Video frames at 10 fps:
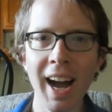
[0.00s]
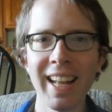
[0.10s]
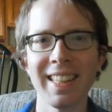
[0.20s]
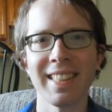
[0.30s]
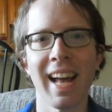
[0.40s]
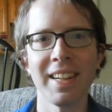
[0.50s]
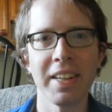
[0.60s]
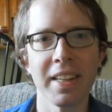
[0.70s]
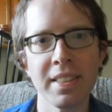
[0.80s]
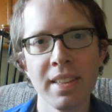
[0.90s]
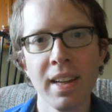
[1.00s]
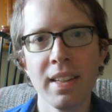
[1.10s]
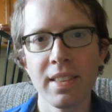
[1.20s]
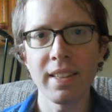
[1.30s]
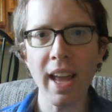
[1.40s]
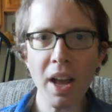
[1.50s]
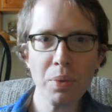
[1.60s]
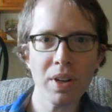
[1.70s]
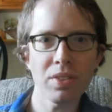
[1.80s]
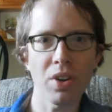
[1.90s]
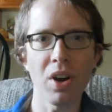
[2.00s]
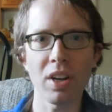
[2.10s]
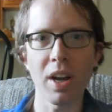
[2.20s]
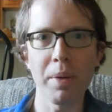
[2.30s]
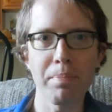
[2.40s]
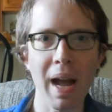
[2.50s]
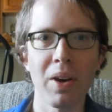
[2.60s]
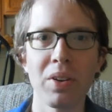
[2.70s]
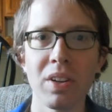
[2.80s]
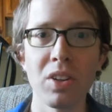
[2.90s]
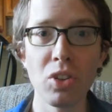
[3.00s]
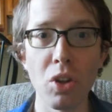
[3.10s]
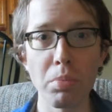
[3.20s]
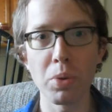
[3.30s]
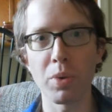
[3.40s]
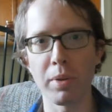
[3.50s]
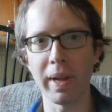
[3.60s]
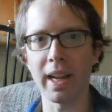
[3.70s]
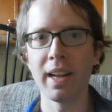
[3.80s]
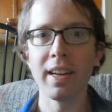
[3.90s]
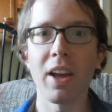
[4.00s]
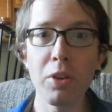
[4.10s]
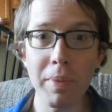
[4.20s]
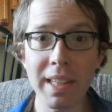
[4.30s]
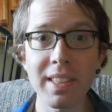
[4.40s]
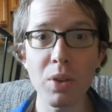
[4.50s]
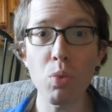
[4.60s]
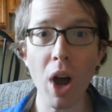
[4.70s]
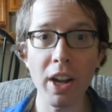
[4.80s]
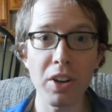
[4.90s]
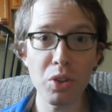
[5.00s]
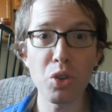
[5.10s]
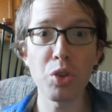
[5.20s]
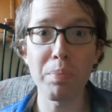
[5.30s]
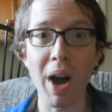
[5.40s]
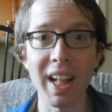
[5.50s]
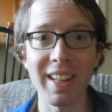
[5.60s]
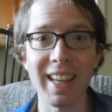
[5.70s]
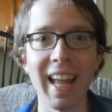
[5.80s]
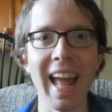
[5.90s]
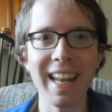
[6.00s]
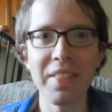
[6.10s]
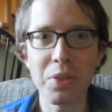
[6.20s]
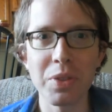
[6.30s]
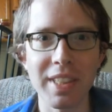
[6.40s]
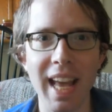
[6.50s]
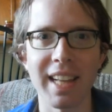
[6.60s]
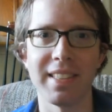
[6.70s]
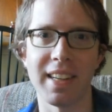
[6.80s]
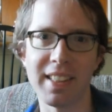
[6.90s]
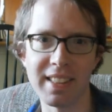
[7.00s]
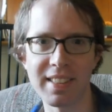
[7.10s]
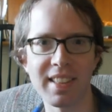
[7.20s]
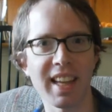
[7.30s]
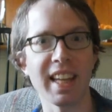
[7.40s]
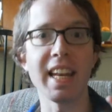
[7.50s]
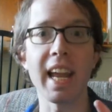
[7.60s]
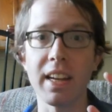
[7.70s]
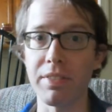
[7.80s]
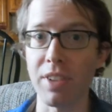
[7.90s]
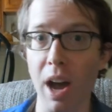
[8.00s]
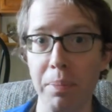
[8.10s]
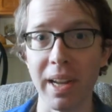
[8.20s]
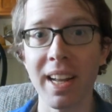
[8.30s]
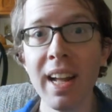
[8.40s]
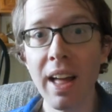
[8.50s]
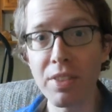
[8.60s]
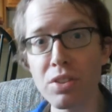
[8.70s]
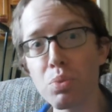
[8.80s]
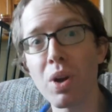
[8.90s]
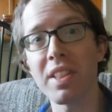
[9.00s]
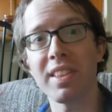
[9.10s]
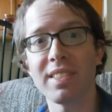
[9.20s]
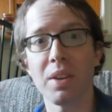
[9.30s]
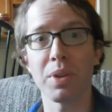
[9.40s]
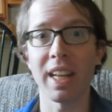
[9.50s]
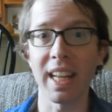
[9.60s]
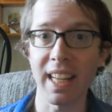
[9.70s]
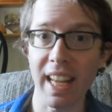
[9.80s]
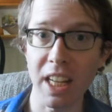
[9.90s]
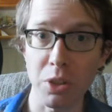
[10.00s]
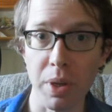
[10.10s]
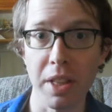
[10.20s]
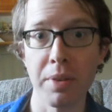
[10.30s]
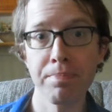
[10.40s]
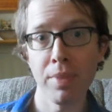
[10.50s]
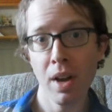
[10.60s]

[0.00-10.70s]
Hi, it's Alex. Today I want to talk about global warming. Now you may say, why are you smiling and enthusiastic? This is like a negative topic. And this is one of the things I want to engage with.